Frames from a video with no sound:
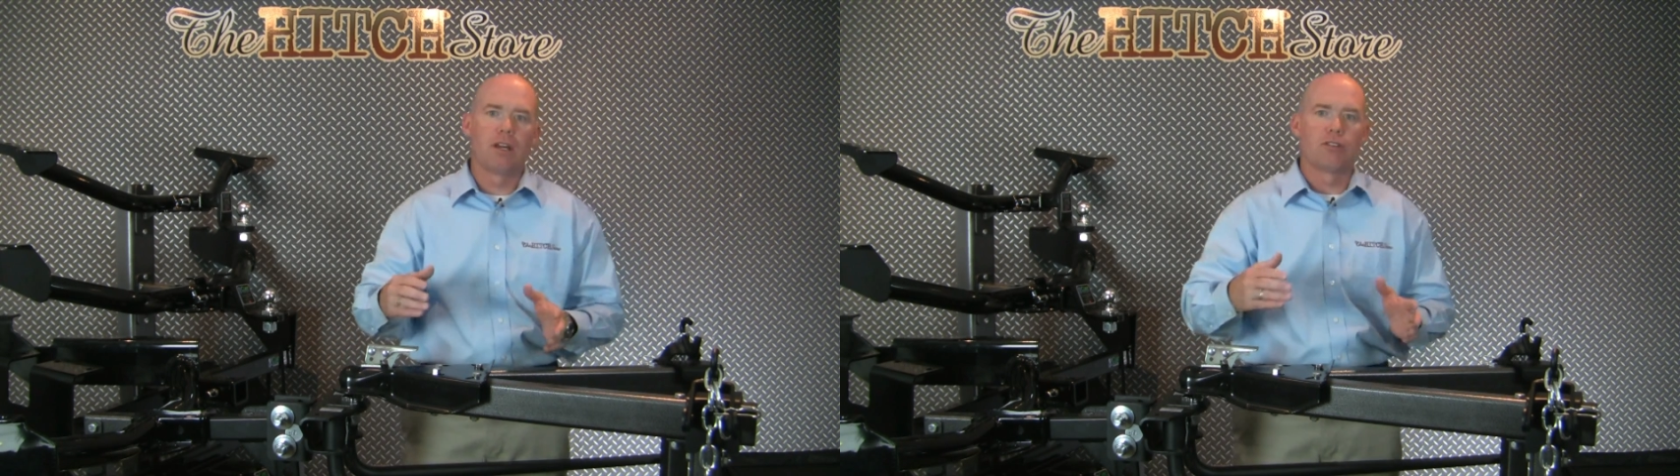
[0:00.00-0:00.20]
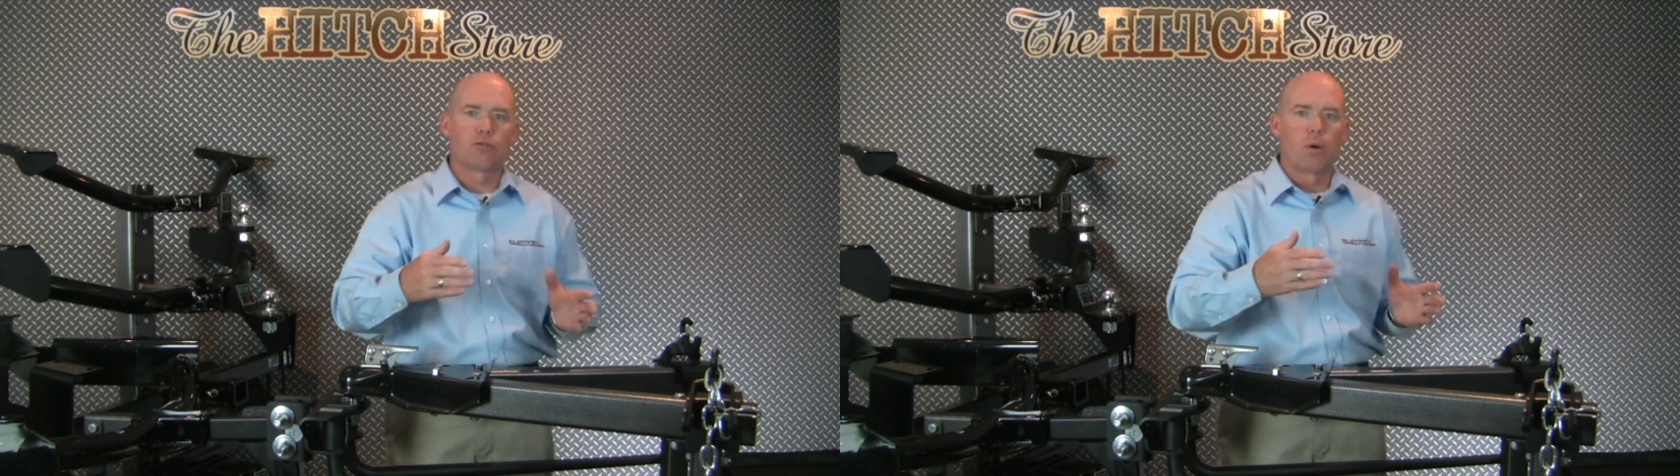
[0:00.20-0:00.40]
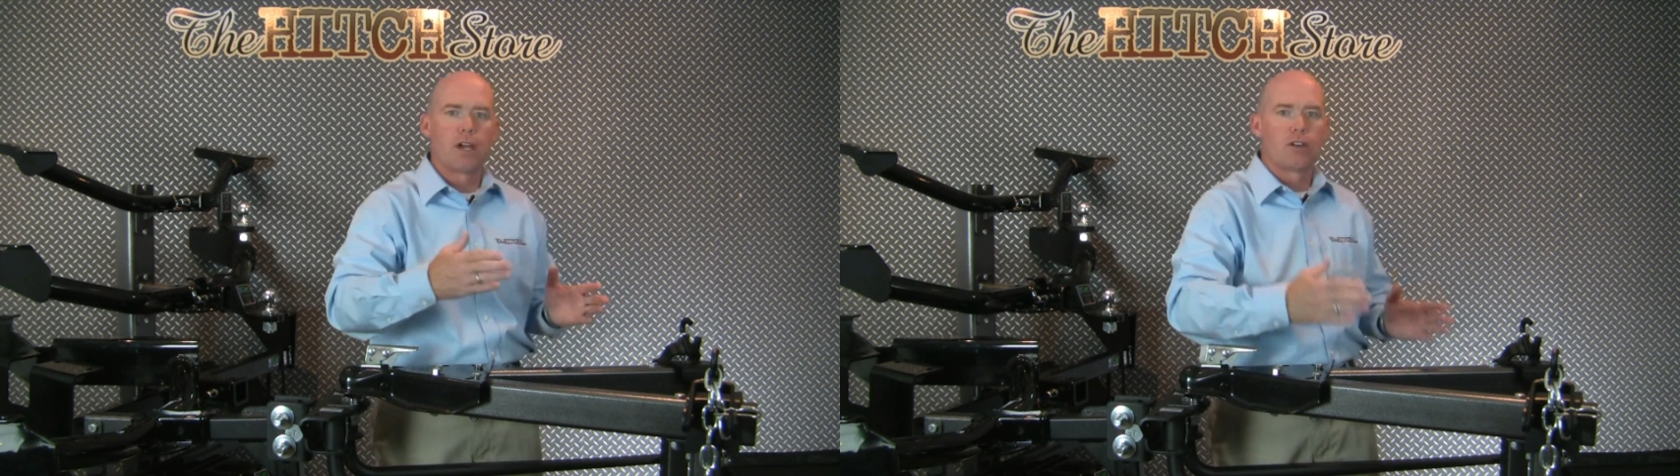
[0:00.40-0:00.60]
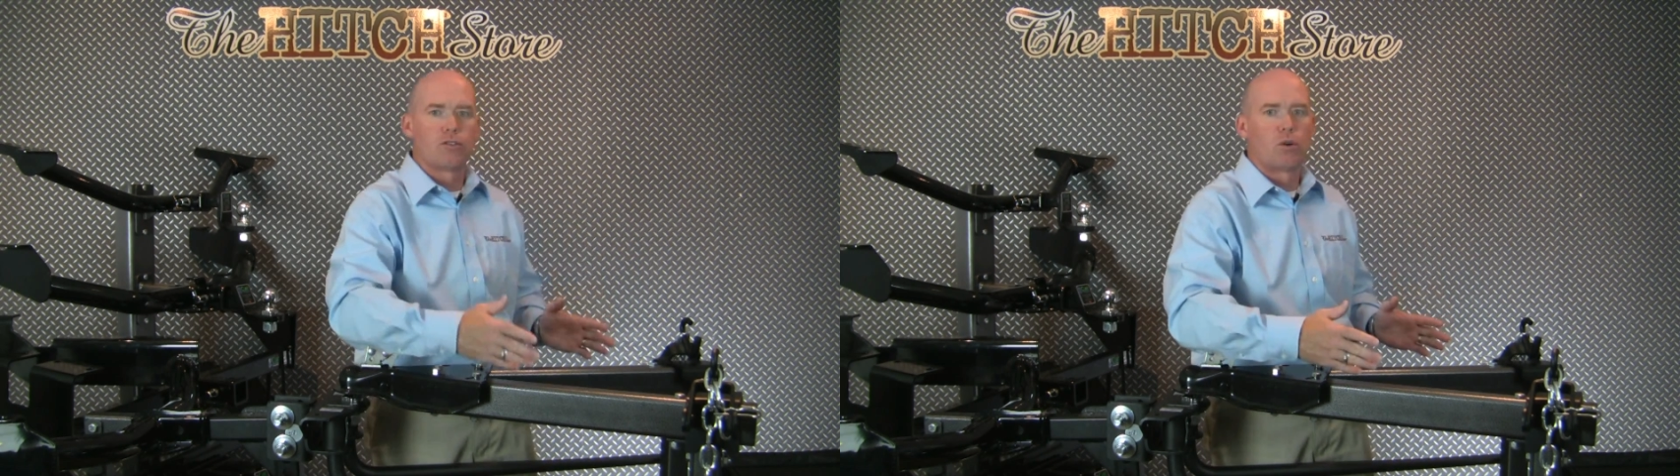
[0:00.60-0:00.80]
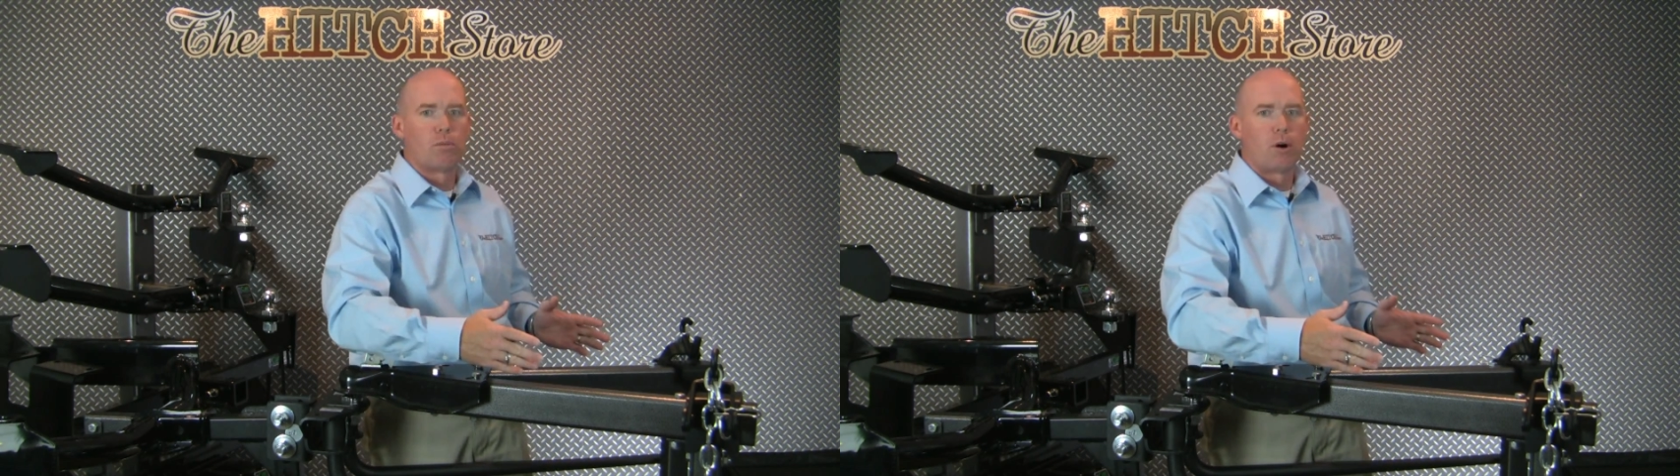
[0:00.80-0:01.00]
in a sway
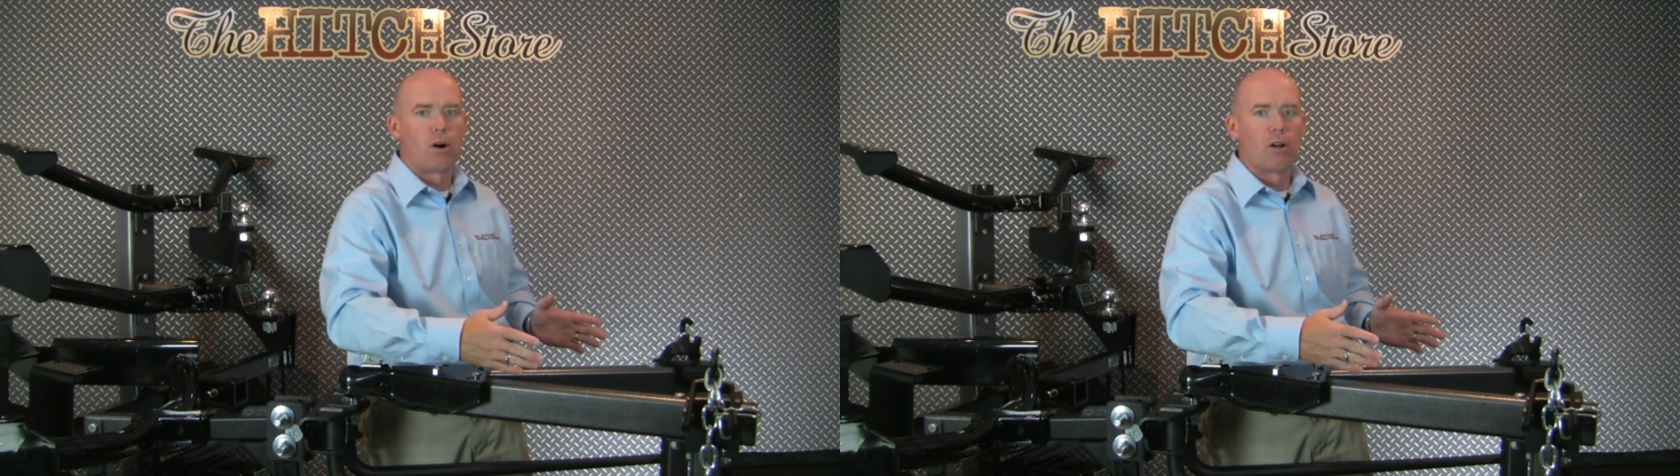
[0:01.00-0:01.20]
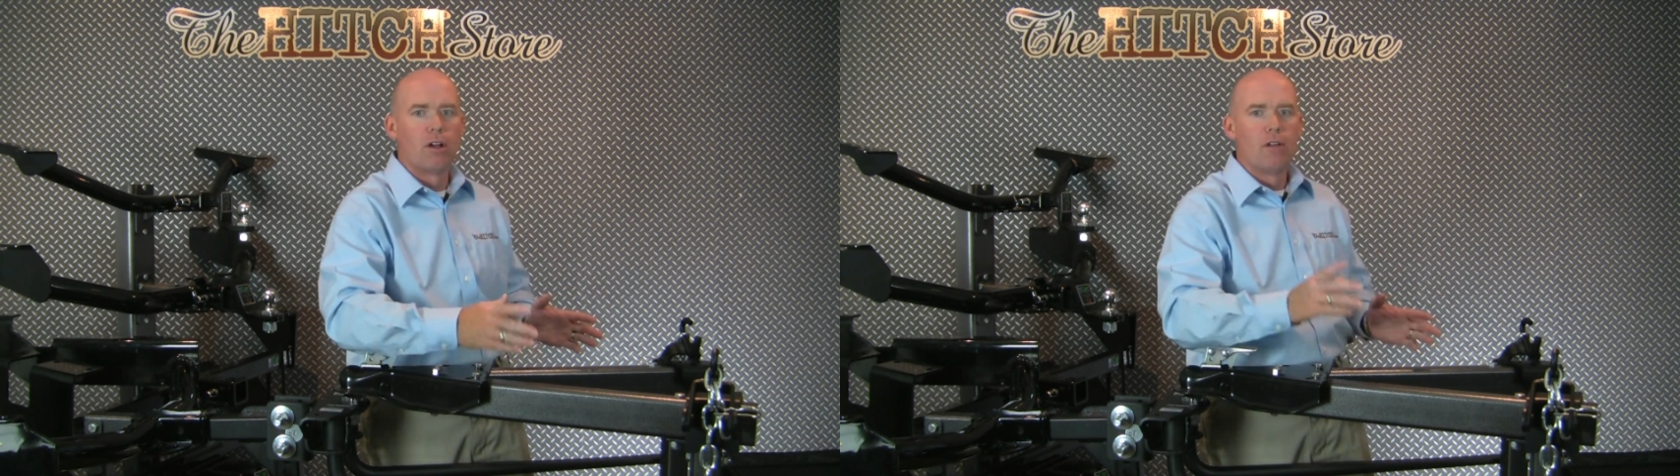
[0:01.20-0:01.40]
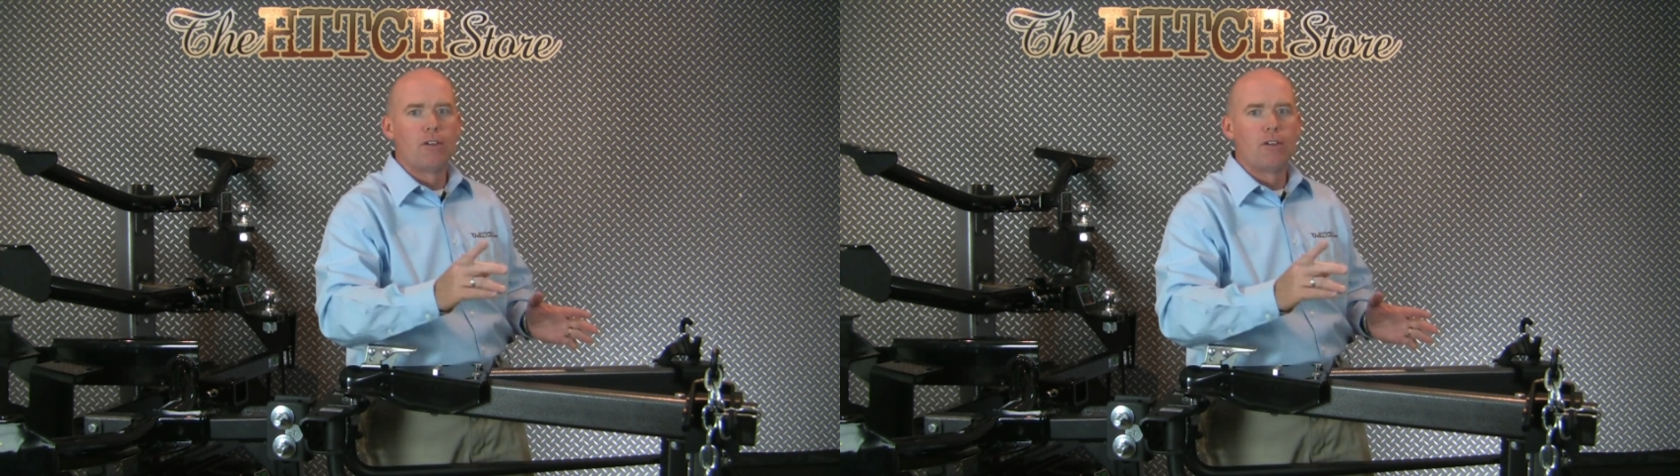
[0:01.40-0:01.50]
control bar